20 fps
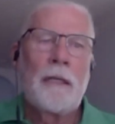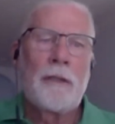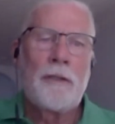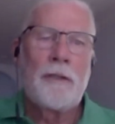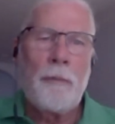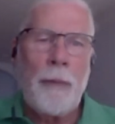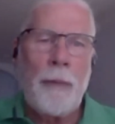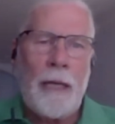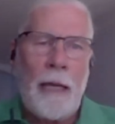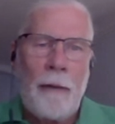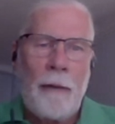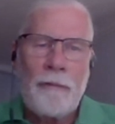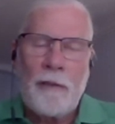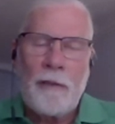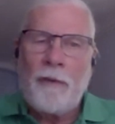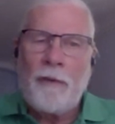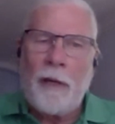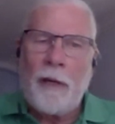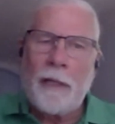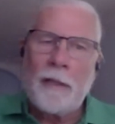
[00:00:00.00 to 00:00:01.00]
You may have to
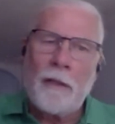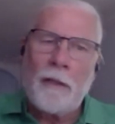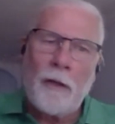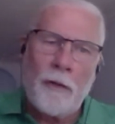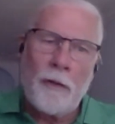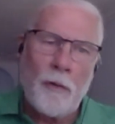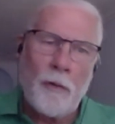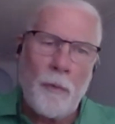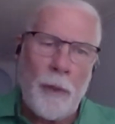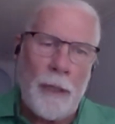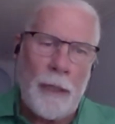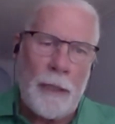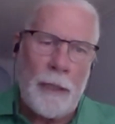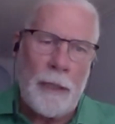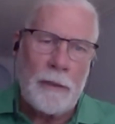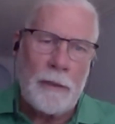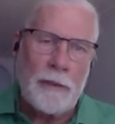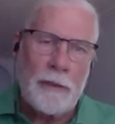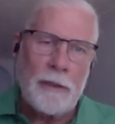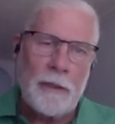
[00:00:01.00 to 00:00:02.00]
find other
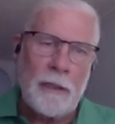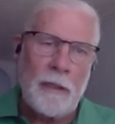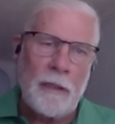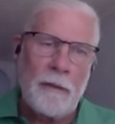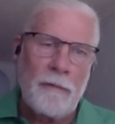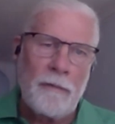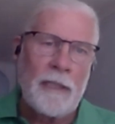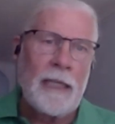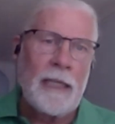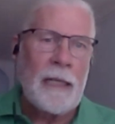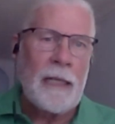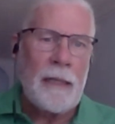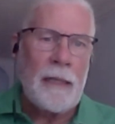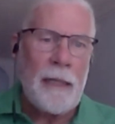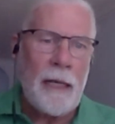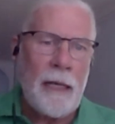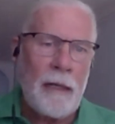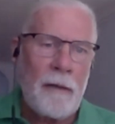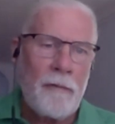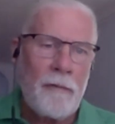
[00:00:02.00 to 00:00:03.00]
ways of getting
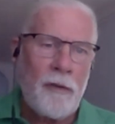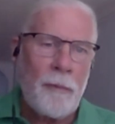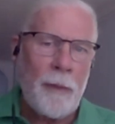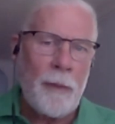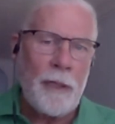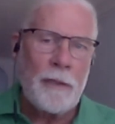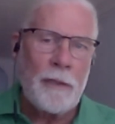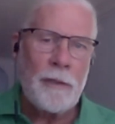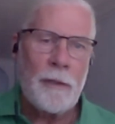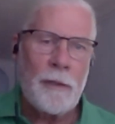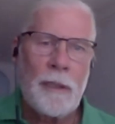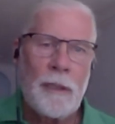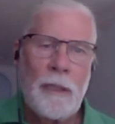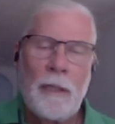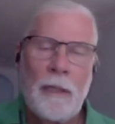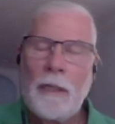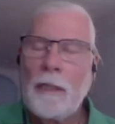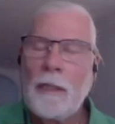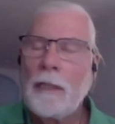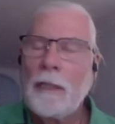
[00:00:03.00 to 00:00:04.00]
that information.
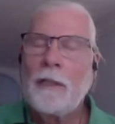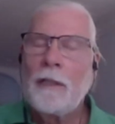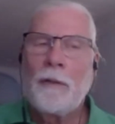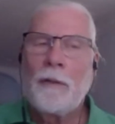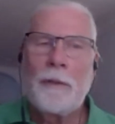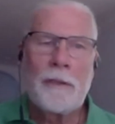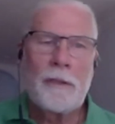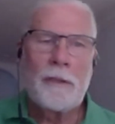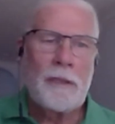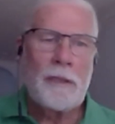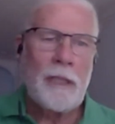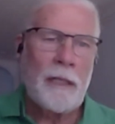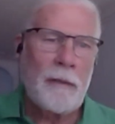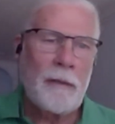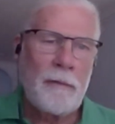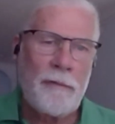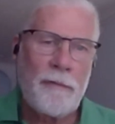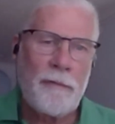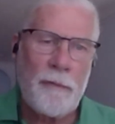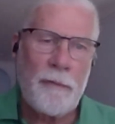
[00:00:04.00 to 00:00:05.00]
Instead
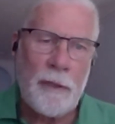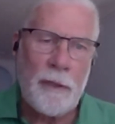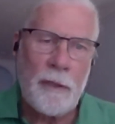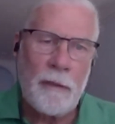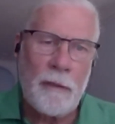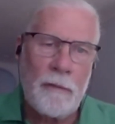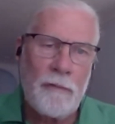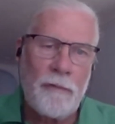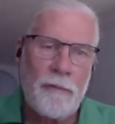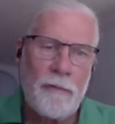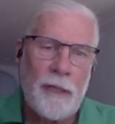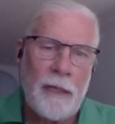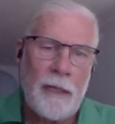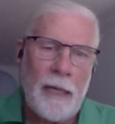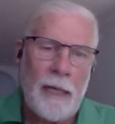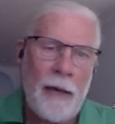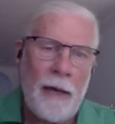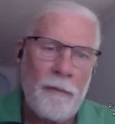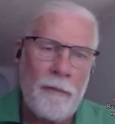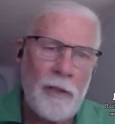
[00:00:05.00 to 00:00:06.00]
of
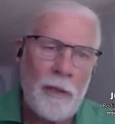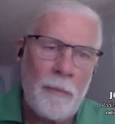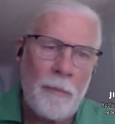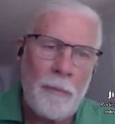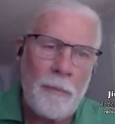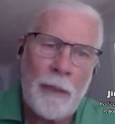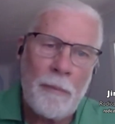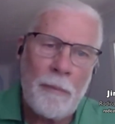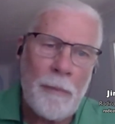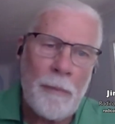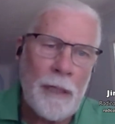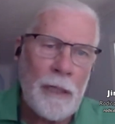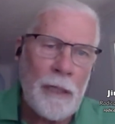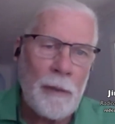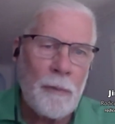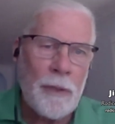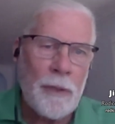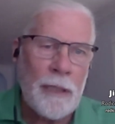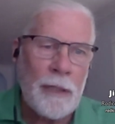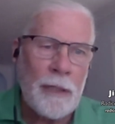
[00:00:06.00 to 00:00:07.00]
having a big
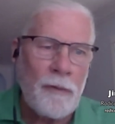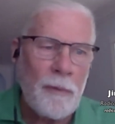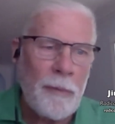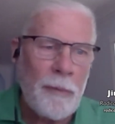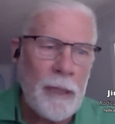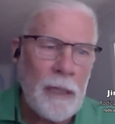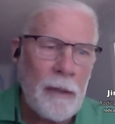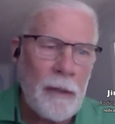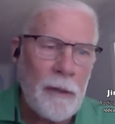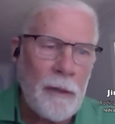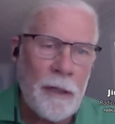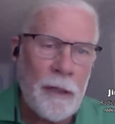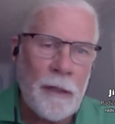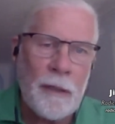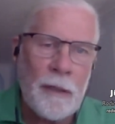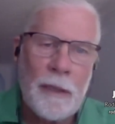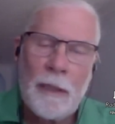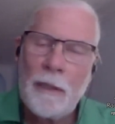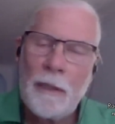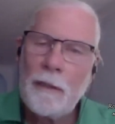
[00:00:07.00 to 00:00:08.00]
meeting with everybody
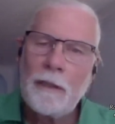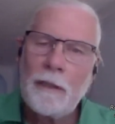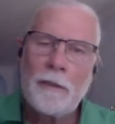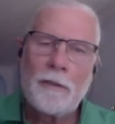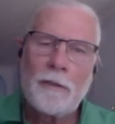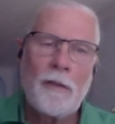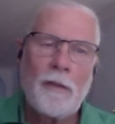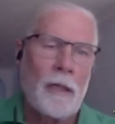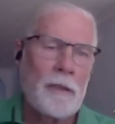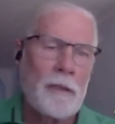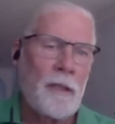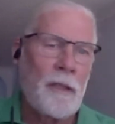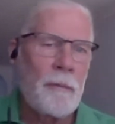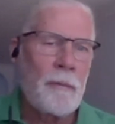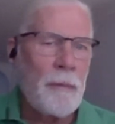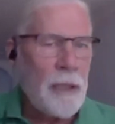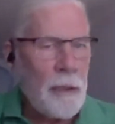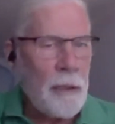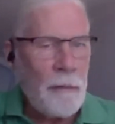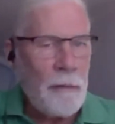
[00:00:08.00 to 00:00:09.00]
there, you talk to
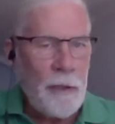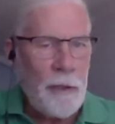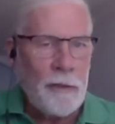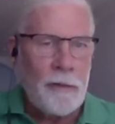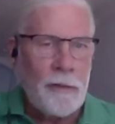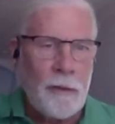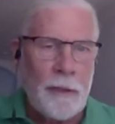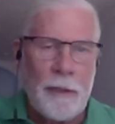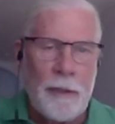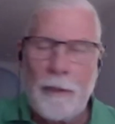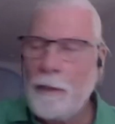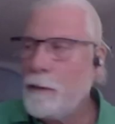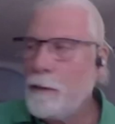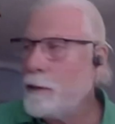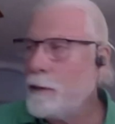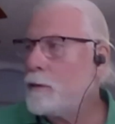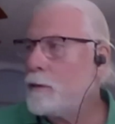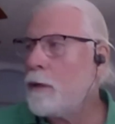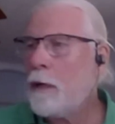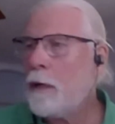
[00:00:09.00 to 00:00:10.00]
them individually.
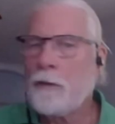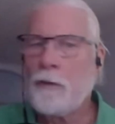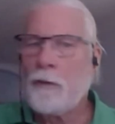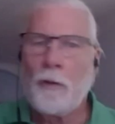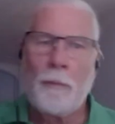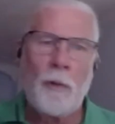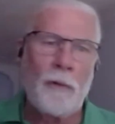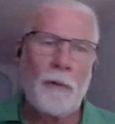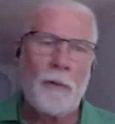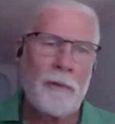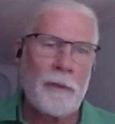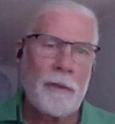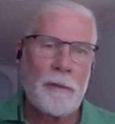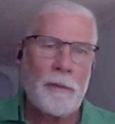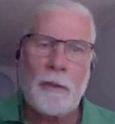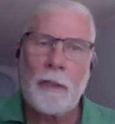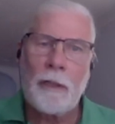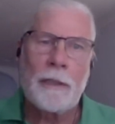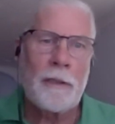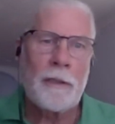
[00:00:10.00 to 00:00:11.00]
You talk to them
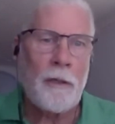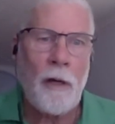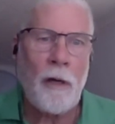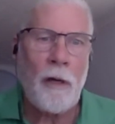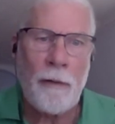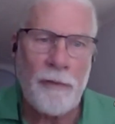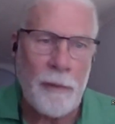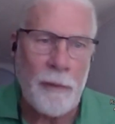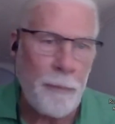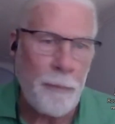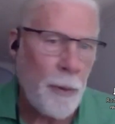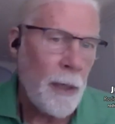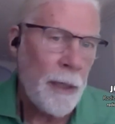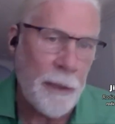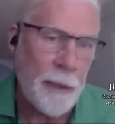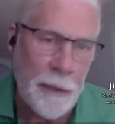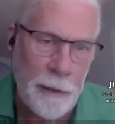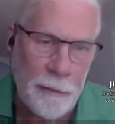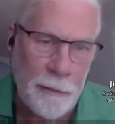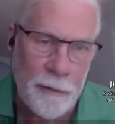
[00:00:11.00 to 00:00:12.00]
at the coffee pot
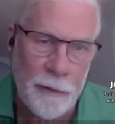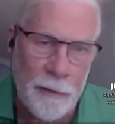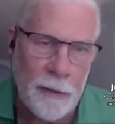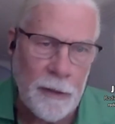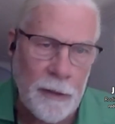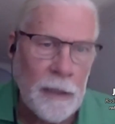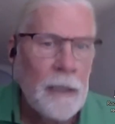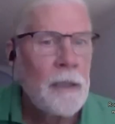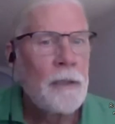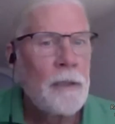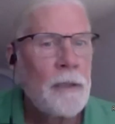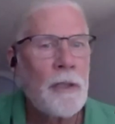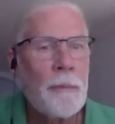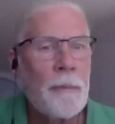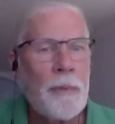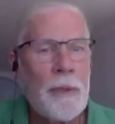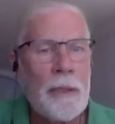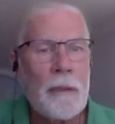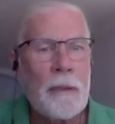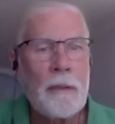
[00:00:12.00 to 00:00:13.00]
even, or
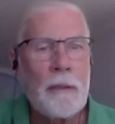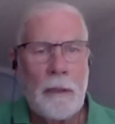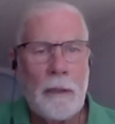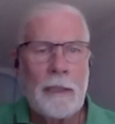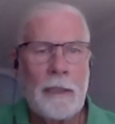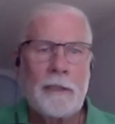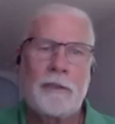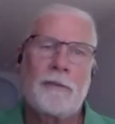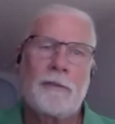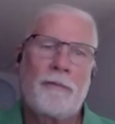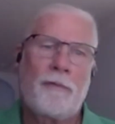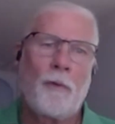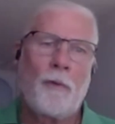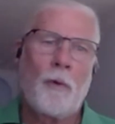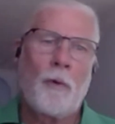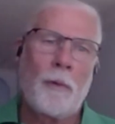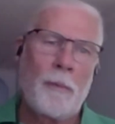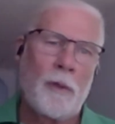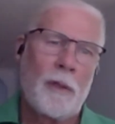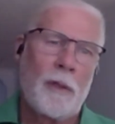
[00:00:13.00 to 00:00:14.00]
something less
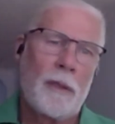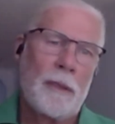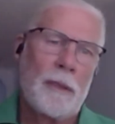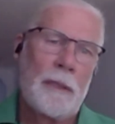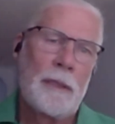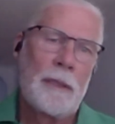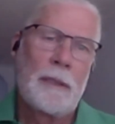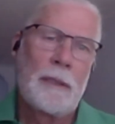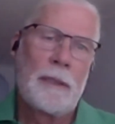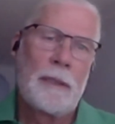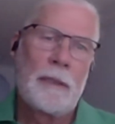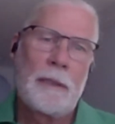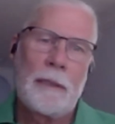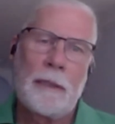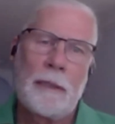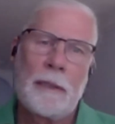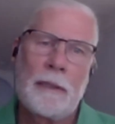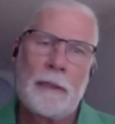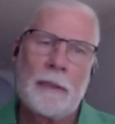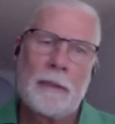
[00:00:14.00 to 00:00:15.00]
formal.
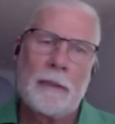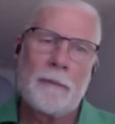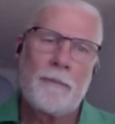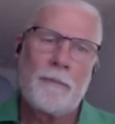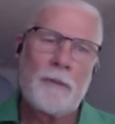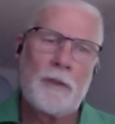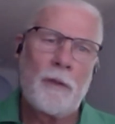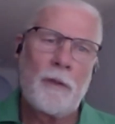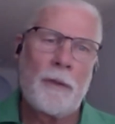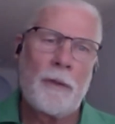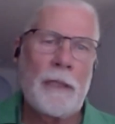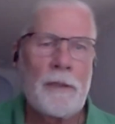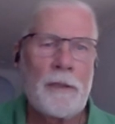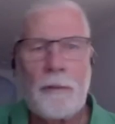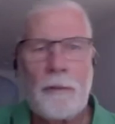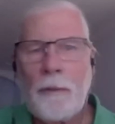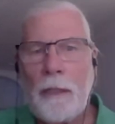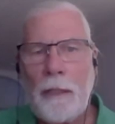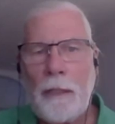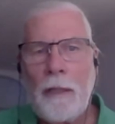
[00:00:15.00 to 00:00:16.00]
So that's,
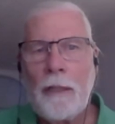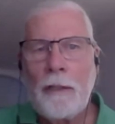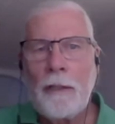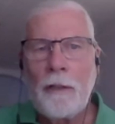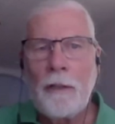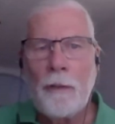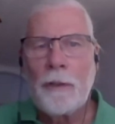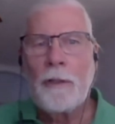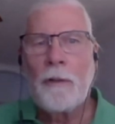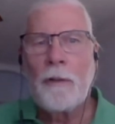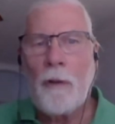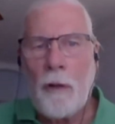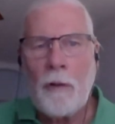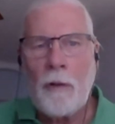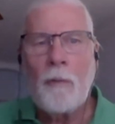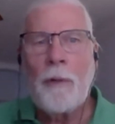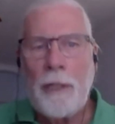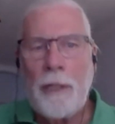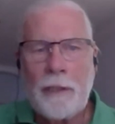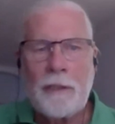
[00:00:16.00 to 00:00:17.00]
there
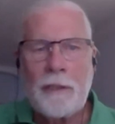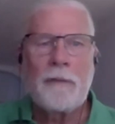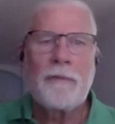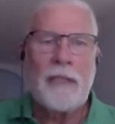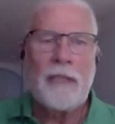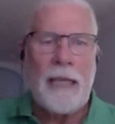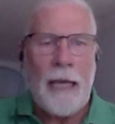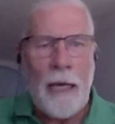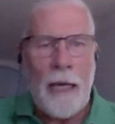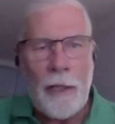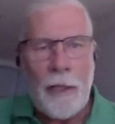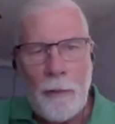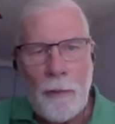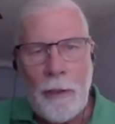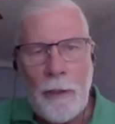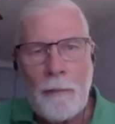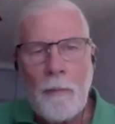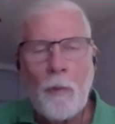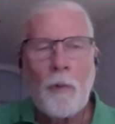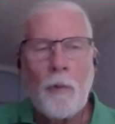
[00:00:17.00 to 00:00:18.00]
are ways of
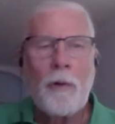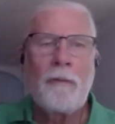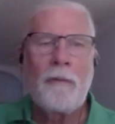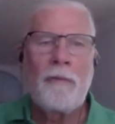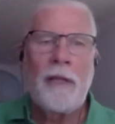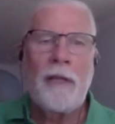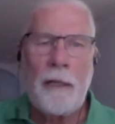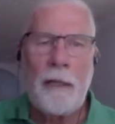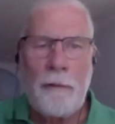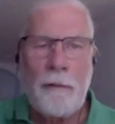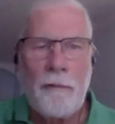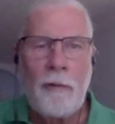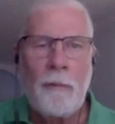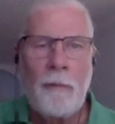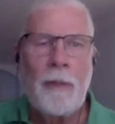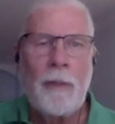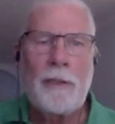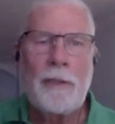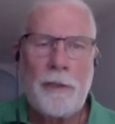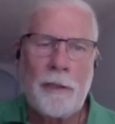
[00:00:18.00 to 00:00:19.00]
gathering more of that
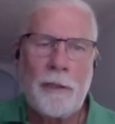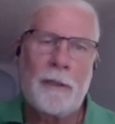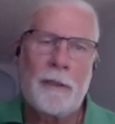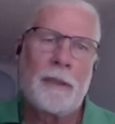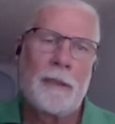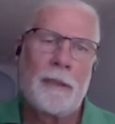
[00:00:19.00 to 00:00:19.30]
information.